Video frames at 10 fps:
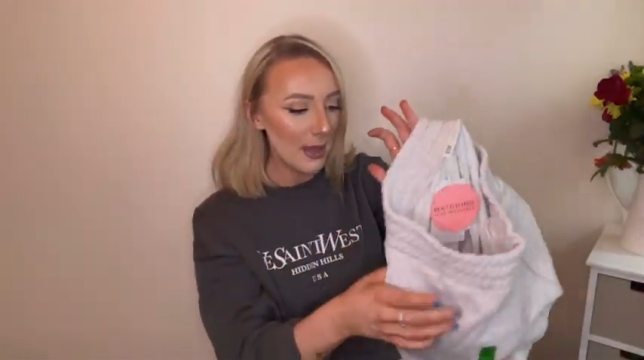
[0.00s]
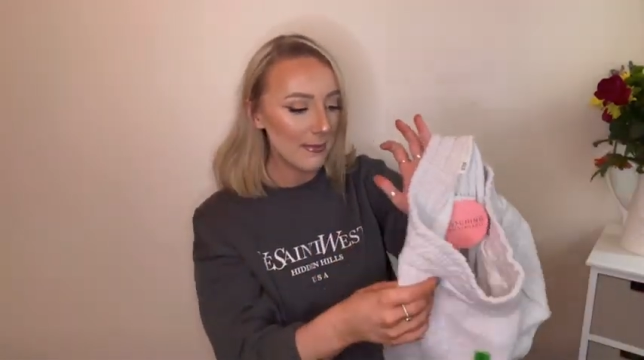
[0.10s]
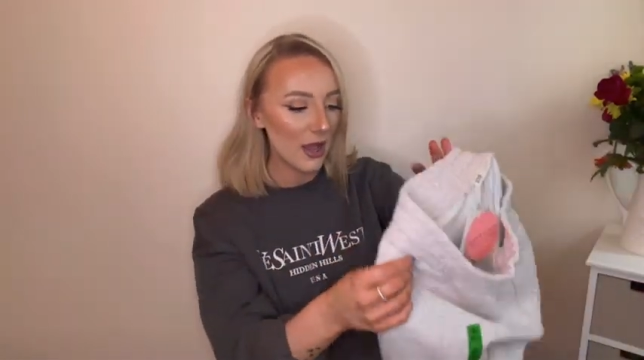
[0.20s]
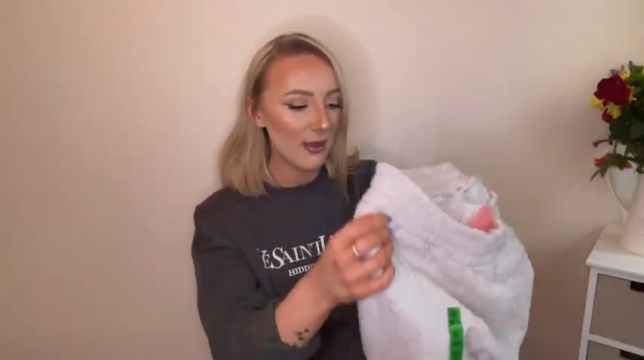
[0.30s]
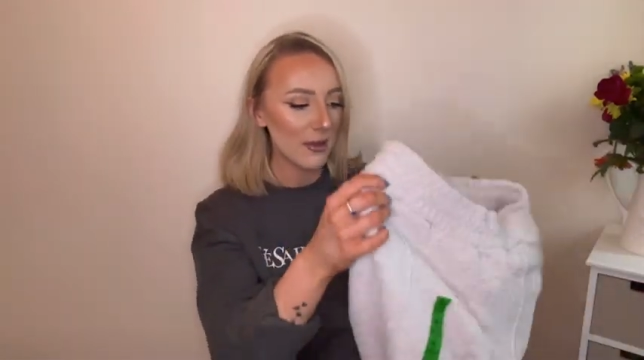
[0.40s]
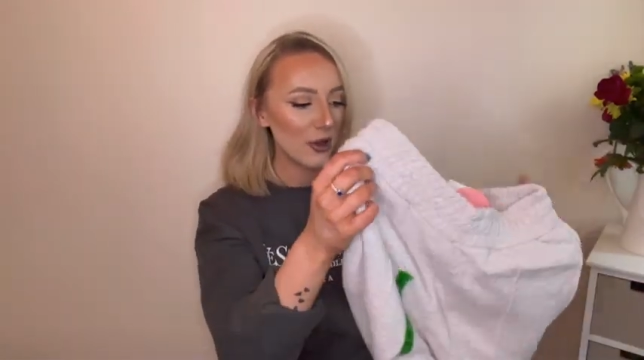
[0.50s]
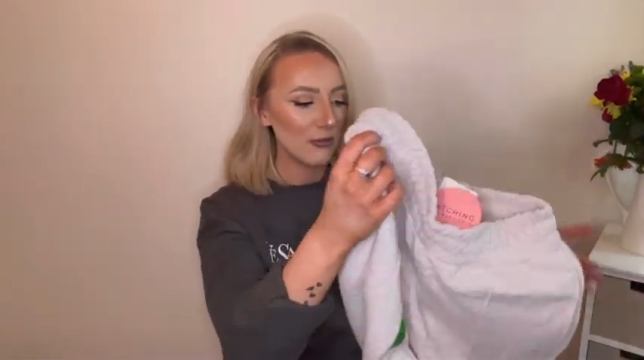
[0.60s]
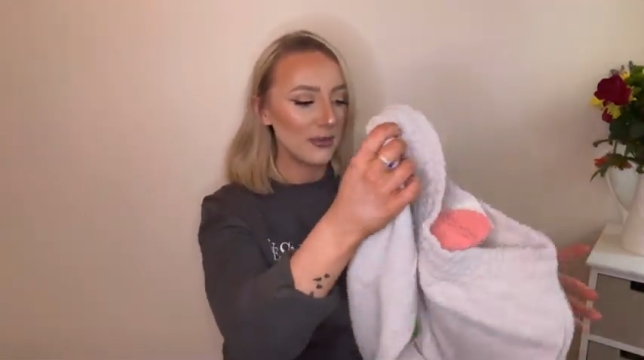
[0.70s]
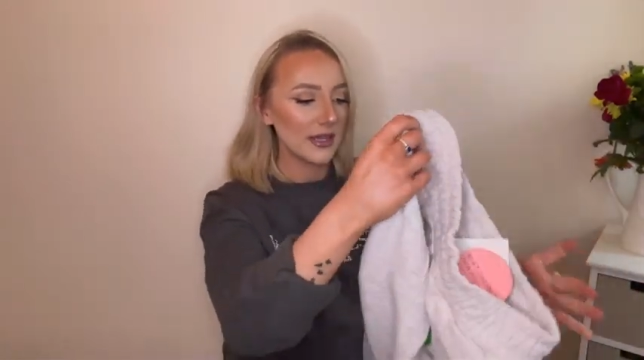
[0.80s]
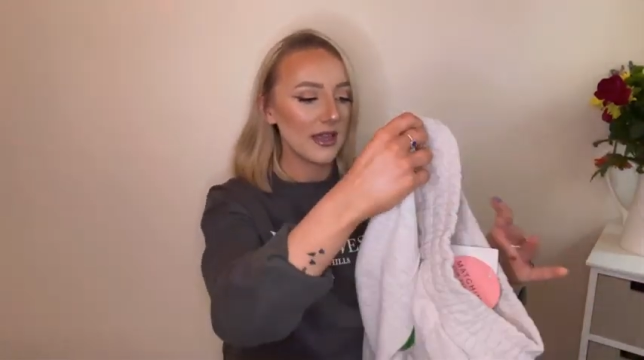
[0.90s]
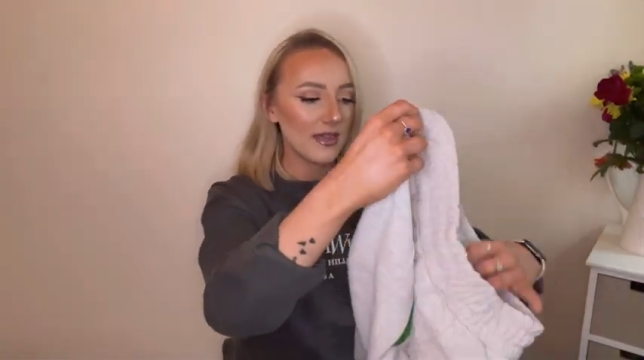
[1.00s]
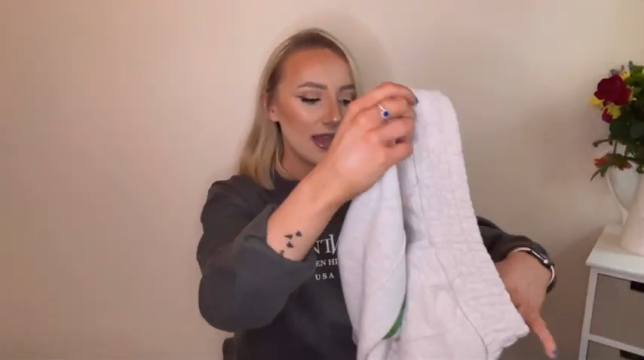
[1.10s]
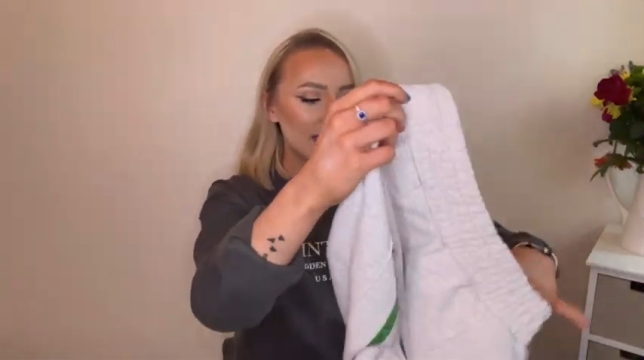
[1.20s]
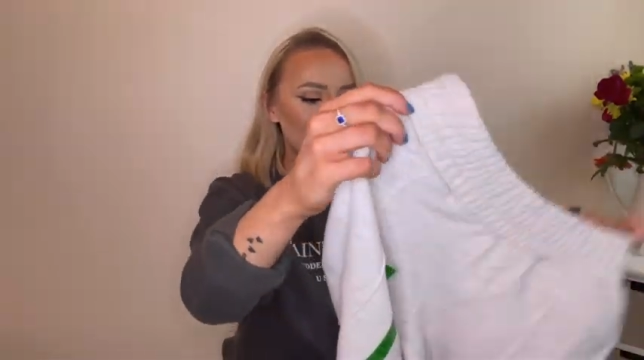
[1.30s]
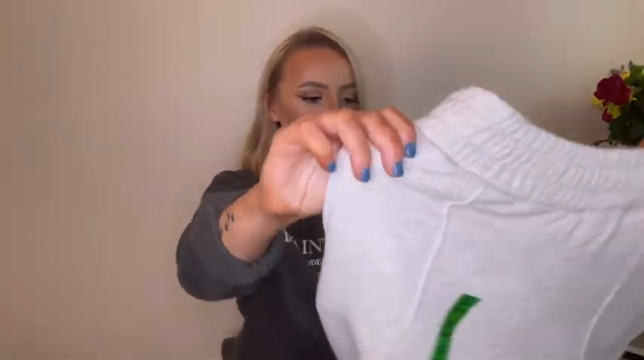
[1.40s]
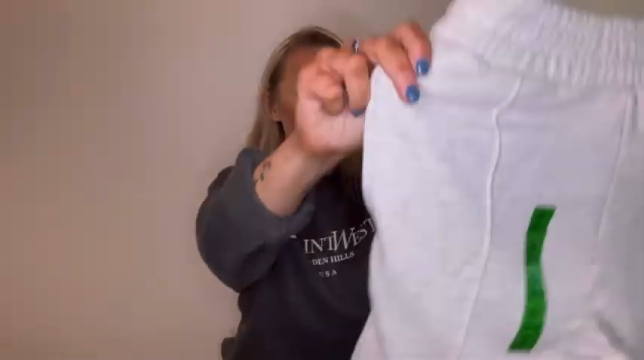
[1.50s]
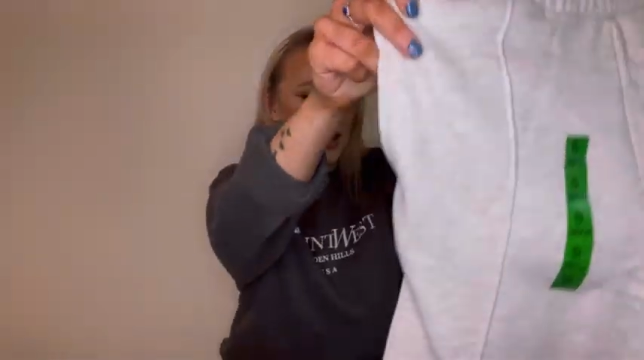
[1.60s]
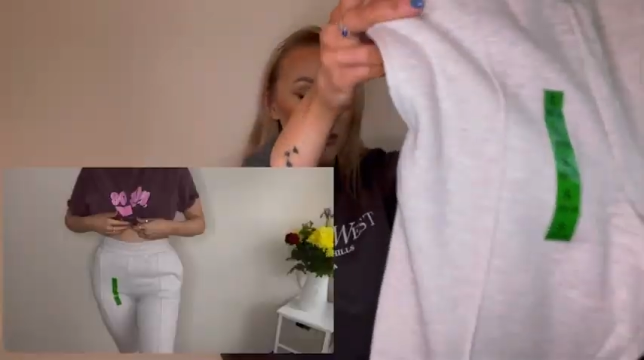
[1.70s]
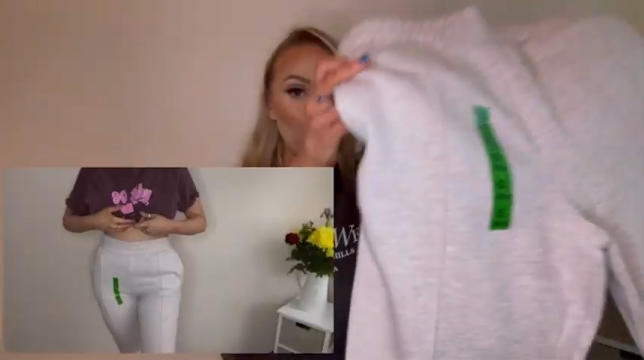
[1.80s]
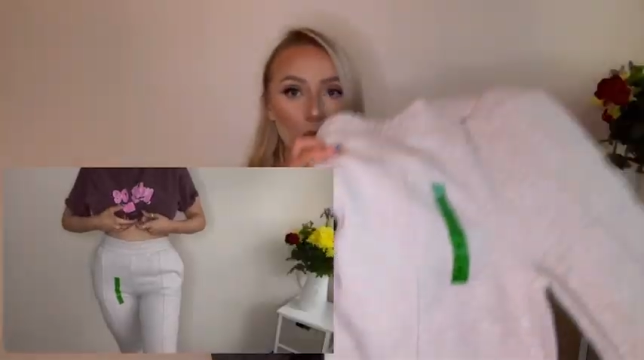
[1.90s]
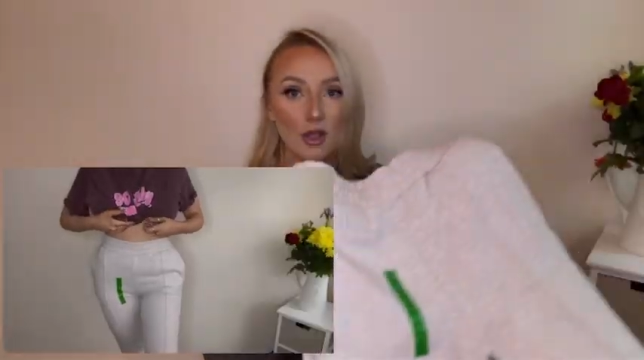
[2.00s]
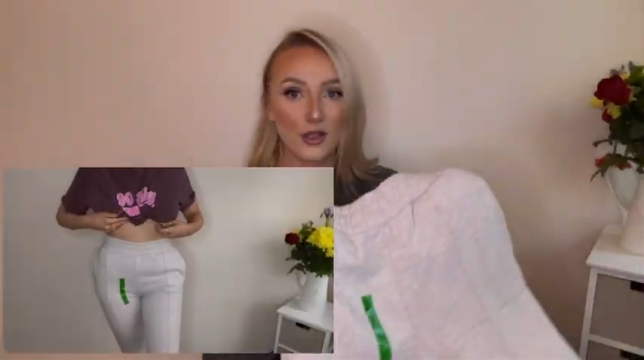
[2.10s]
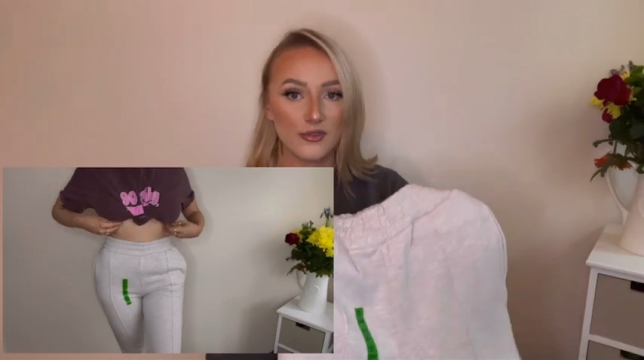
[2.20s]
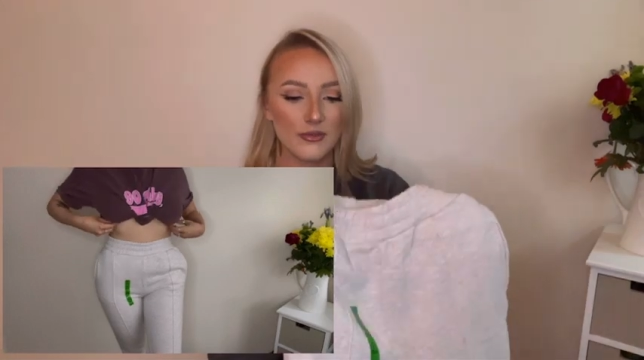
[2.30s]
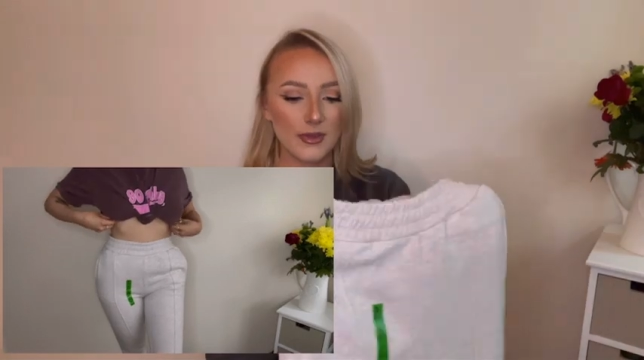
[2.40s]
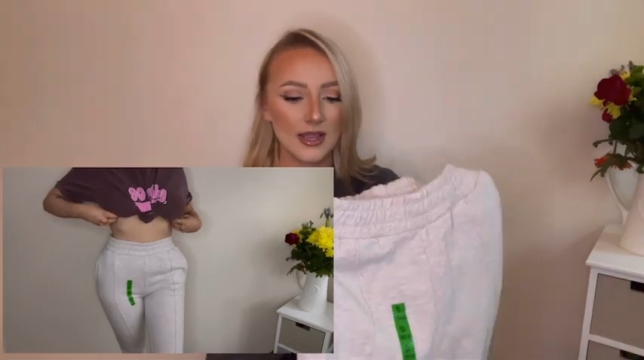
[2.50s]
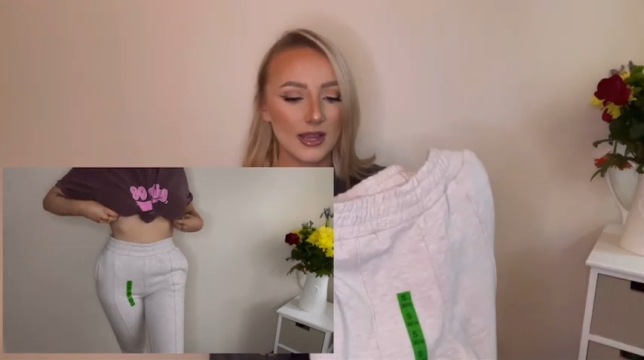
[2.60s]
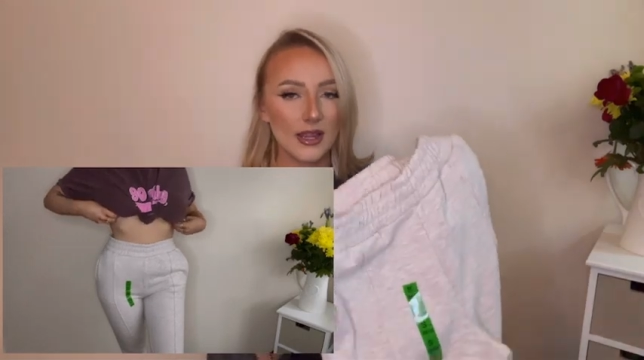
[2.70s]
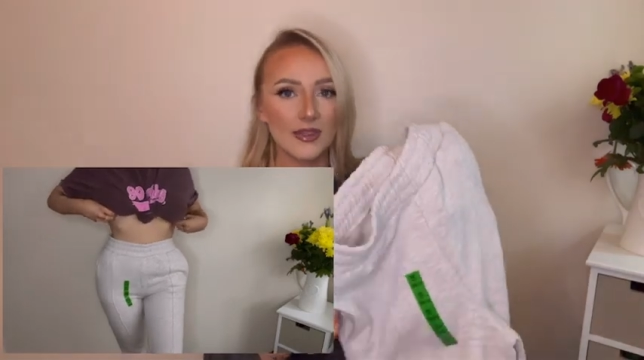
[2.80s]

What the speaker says: but I'm hoping that they work for me.